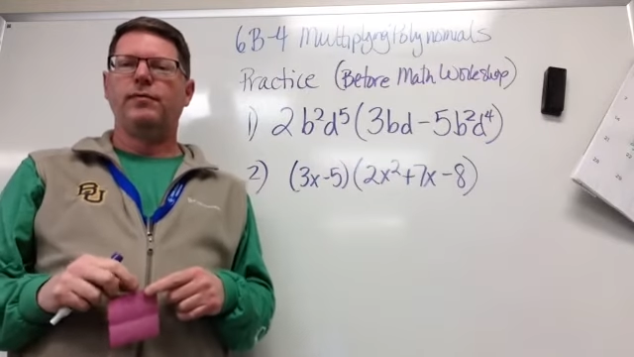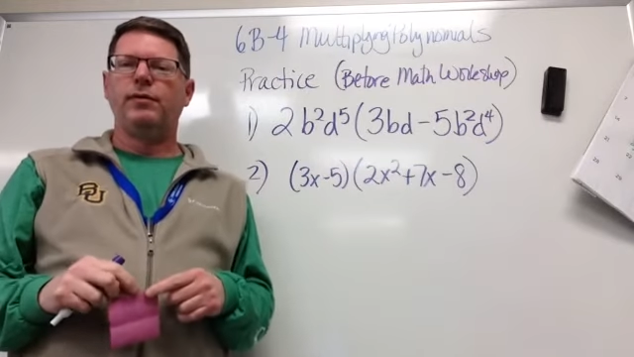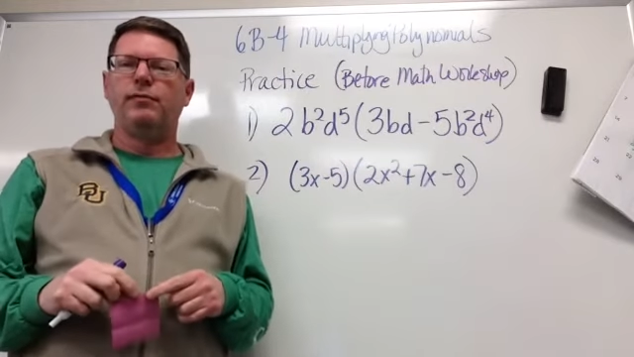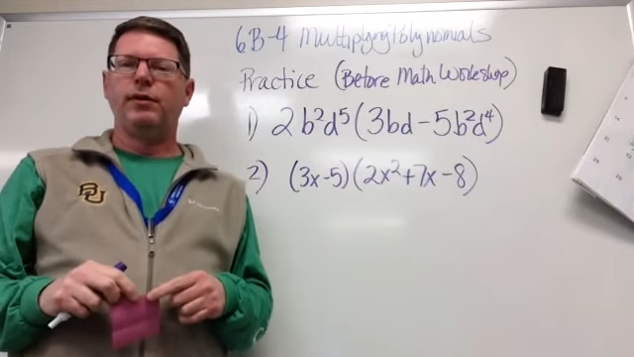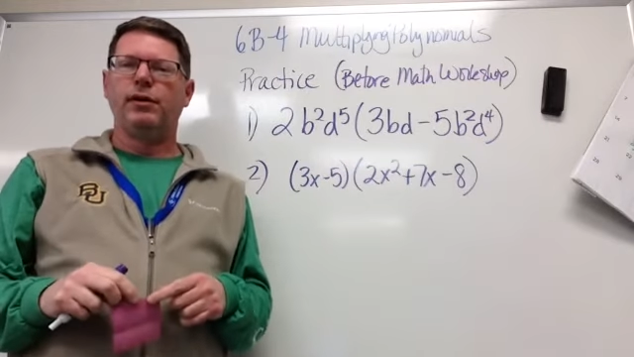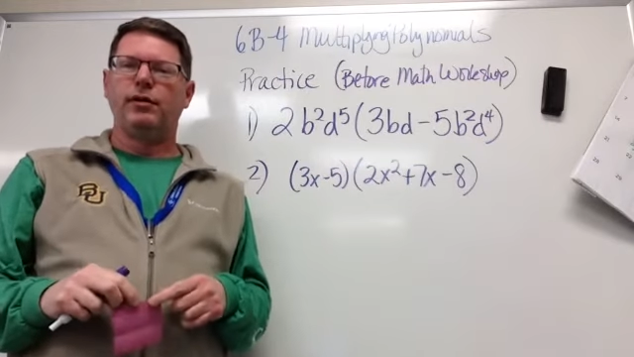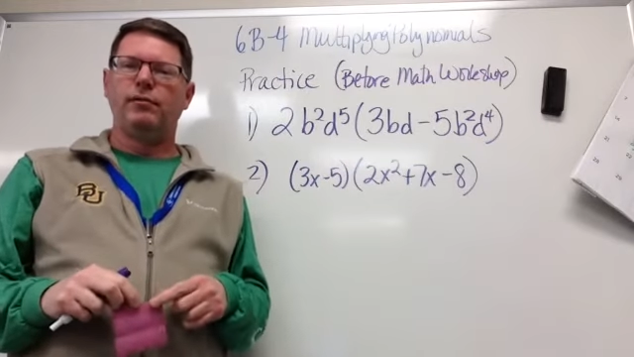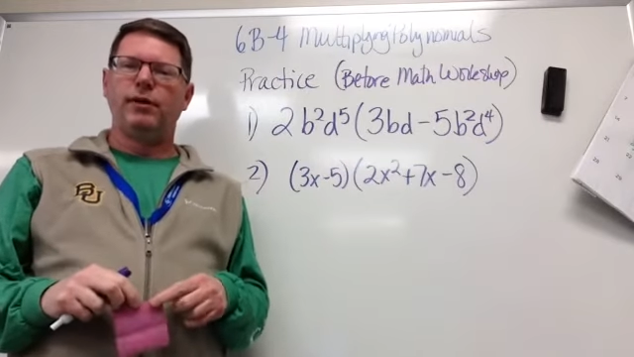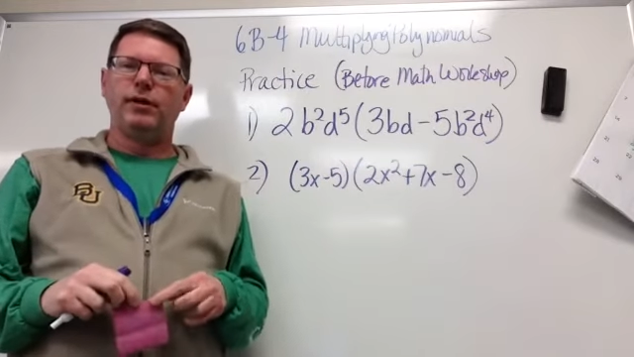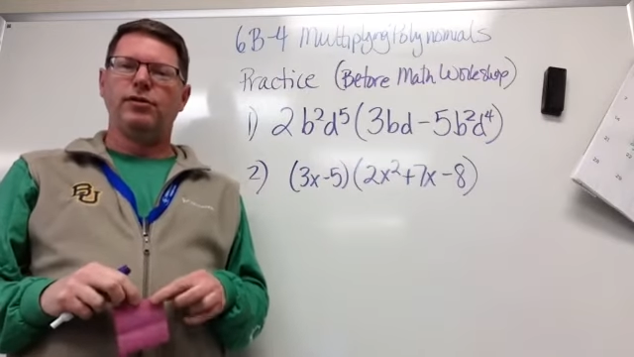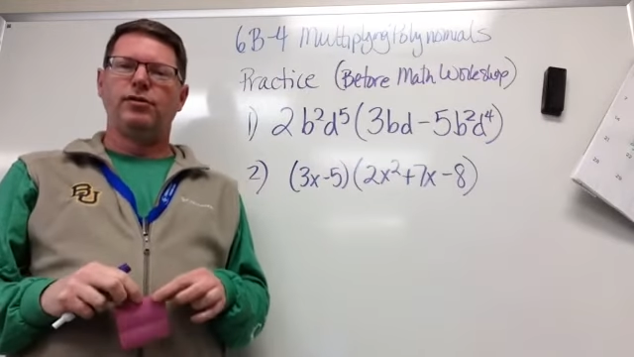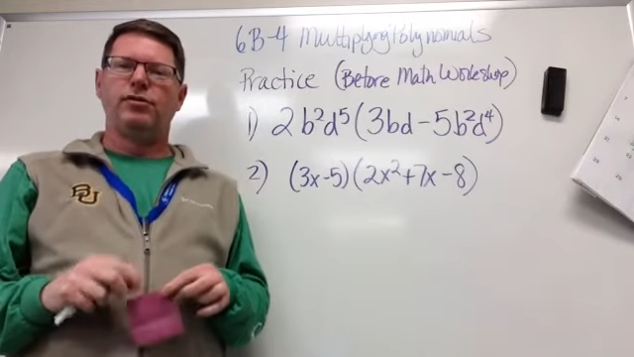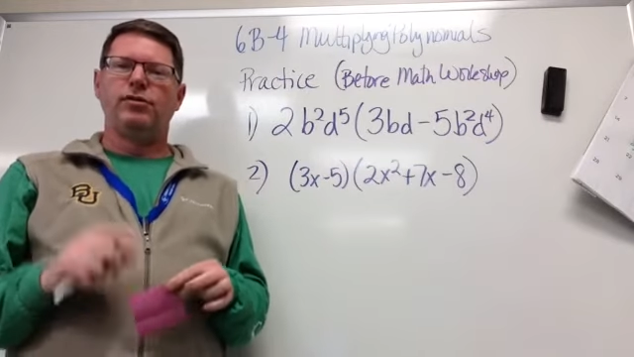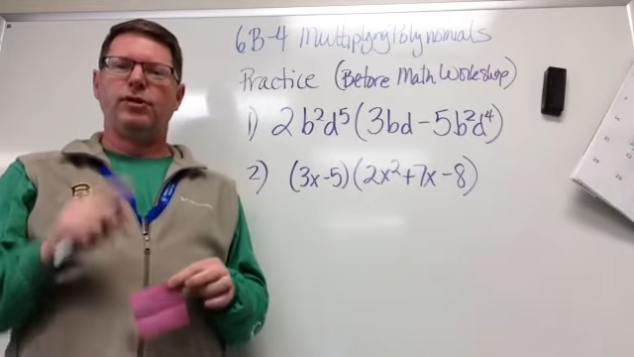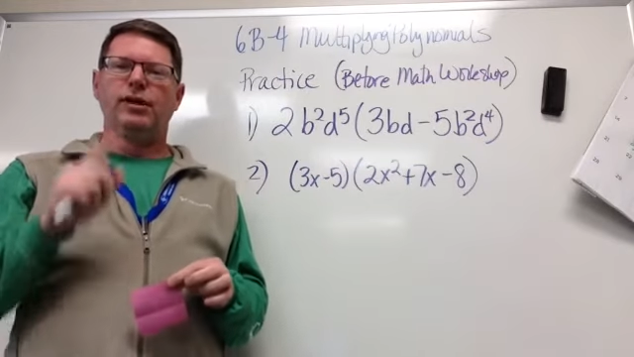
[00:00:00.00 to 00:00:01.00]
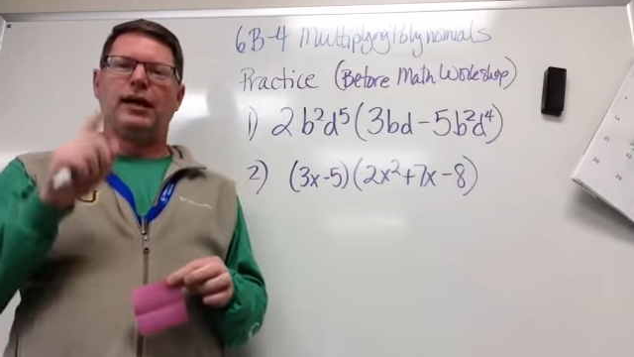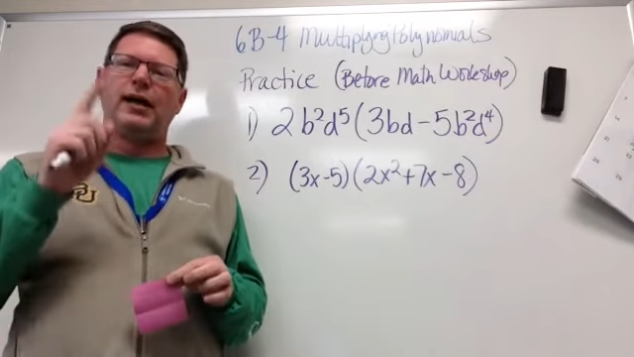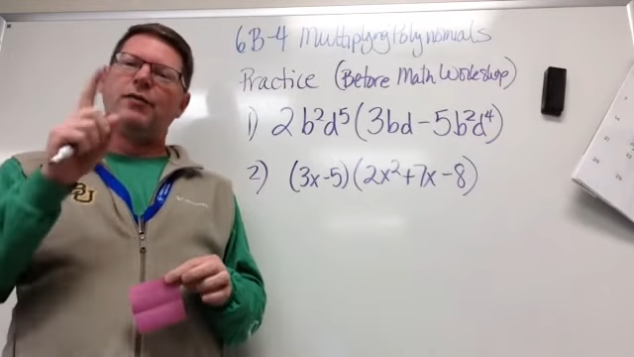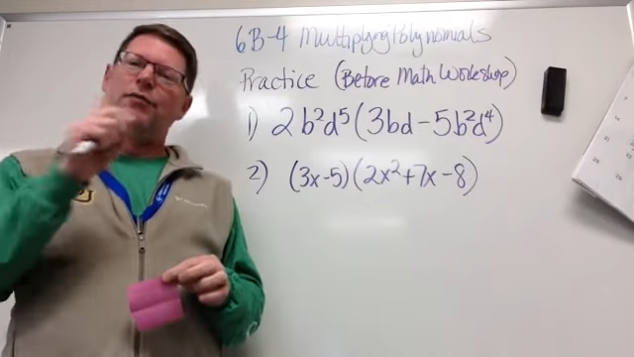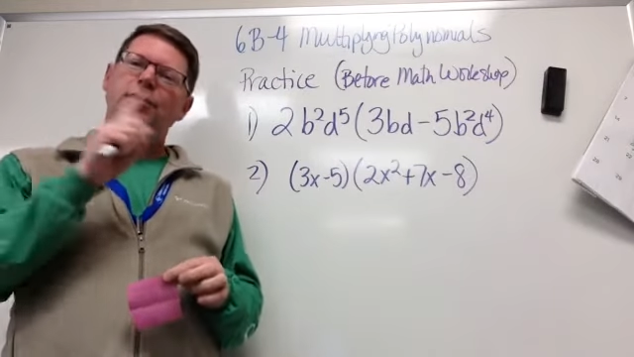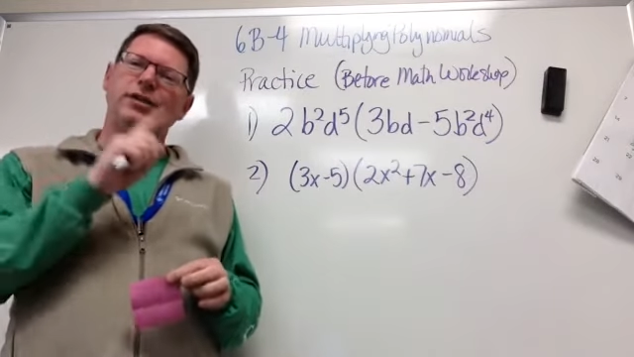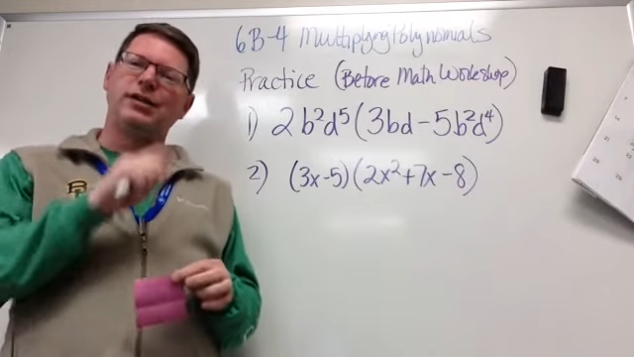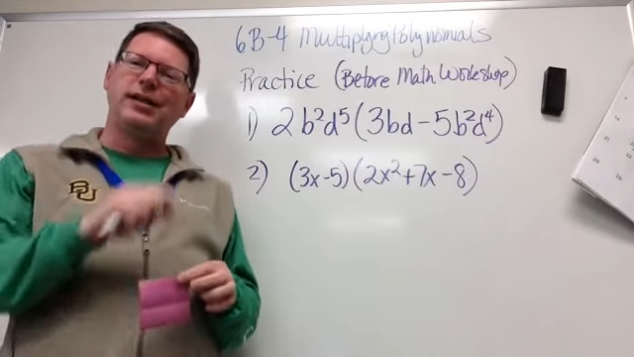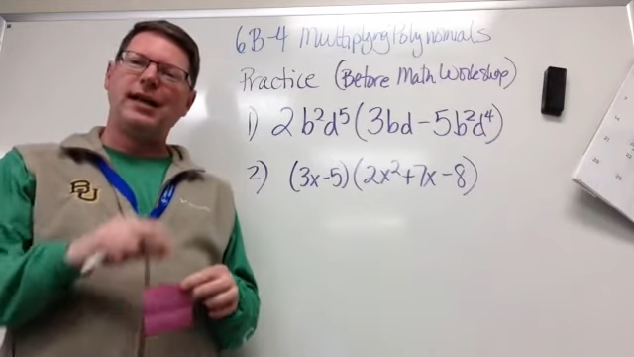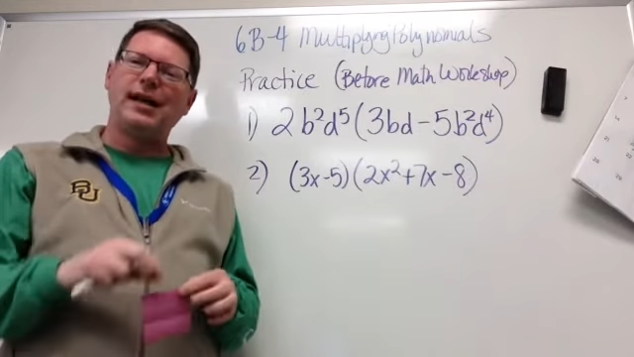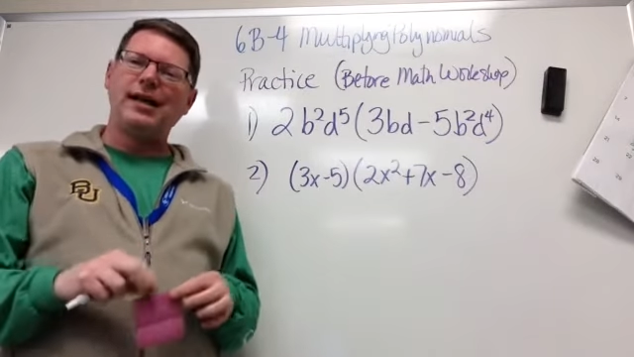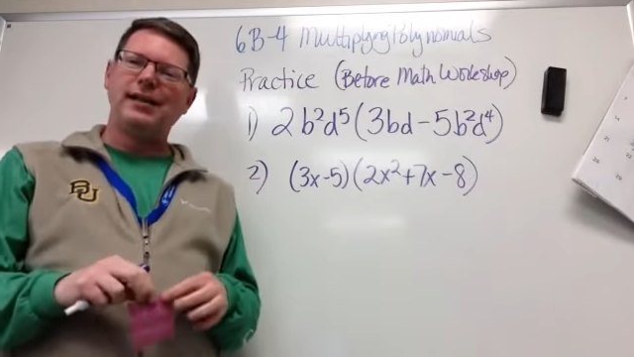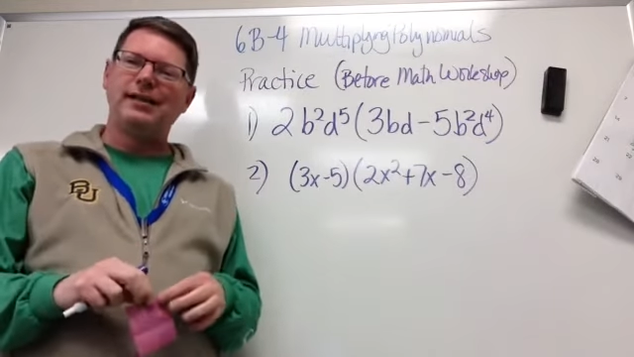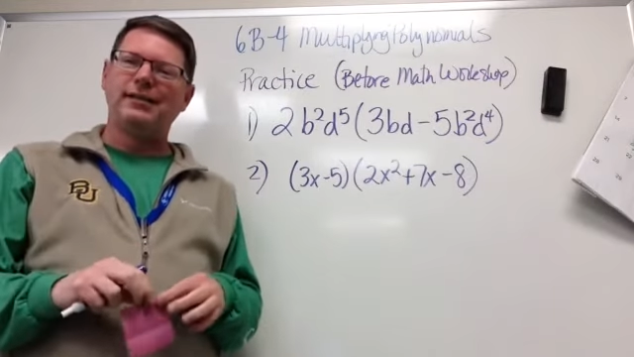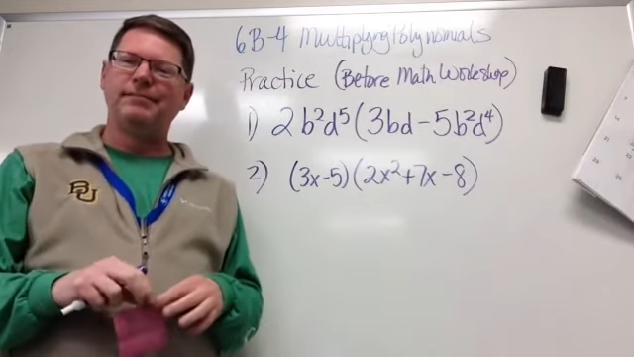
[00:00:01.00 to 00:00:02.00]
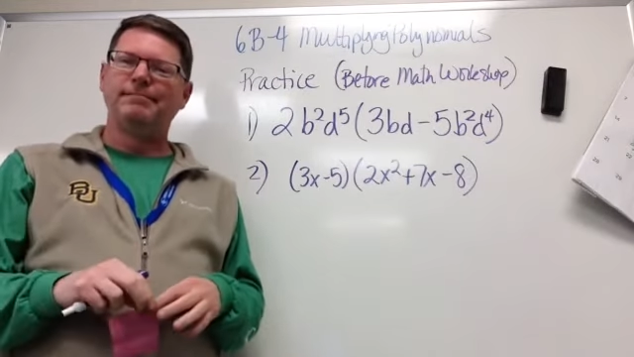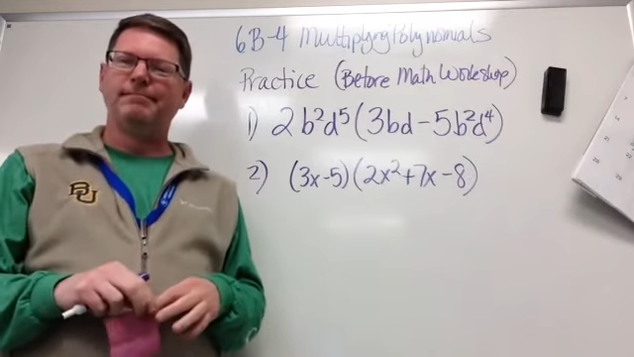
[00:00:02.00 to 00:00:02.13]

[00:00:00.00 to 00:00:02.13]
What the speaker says: and we can make sure you got what you got.